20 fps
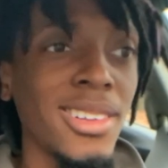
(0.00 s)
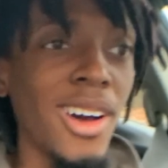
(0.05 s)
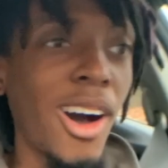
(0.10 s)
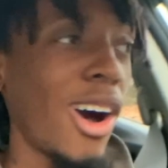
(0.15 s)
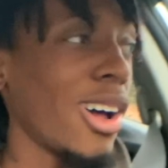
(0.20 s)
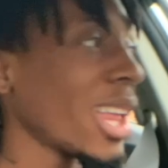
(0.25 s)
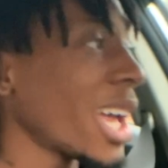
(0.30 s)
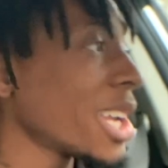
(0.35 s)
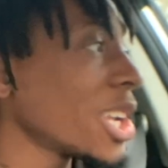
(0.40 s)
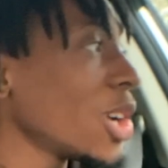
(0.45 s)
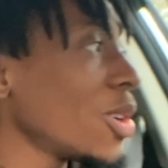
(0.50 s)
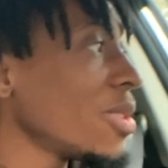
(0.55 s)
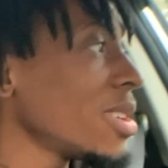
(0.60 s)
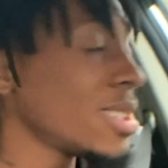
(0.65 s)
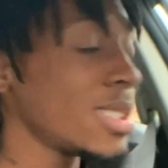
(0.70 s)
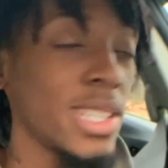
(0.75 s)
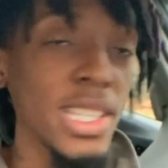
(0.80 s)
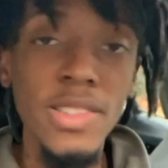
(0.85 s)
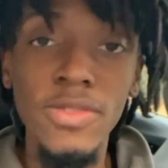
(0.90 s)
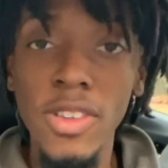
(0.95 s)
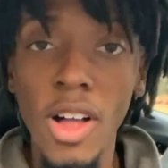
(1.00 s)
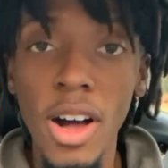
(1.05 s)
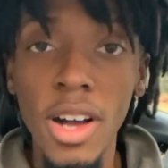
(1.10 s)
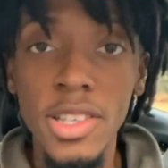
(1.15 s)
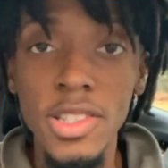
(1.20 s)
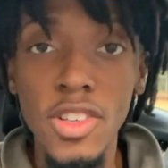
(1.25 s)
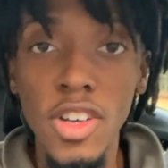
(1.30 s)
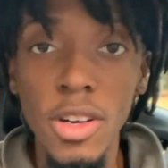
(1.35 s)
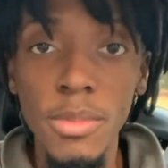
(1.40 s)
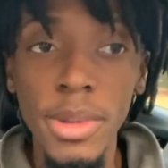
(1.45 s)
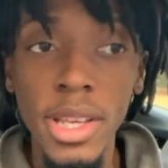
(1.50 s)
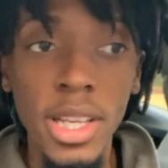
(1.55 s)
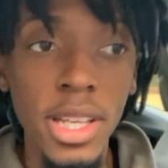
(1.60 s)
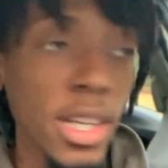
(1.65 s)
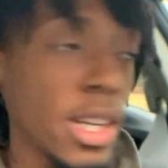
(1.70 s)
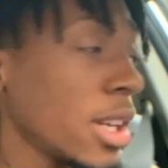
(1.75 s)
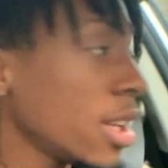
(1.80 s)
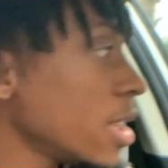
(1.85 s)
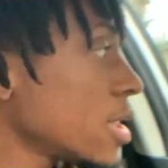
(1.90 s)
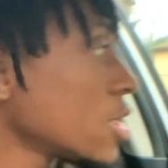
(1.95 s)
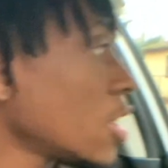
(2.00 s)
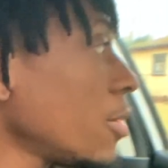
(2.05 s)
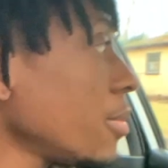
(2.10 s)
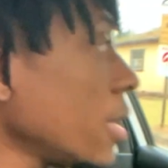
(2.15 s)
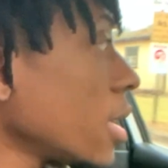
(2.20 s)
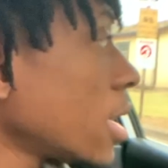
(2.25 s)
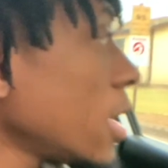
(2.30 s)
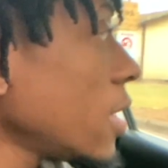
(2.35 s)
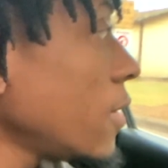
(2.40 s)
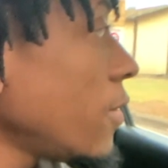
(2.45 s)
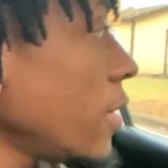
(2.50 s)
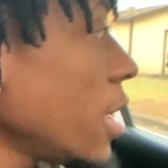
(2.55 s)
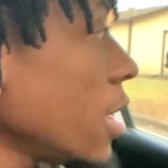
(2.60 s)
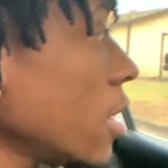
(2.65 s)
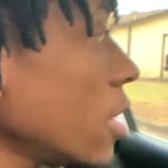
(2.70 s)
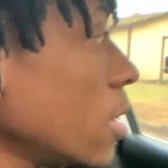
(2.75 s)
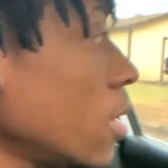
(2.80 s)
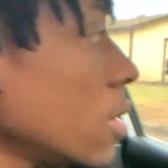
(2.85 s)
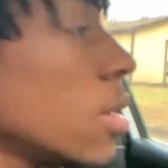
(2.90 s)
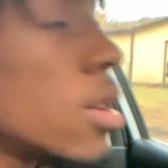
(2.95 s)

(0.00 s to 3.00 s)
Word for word: all I know is this vlog is gonna be good. It's gonna be a good video.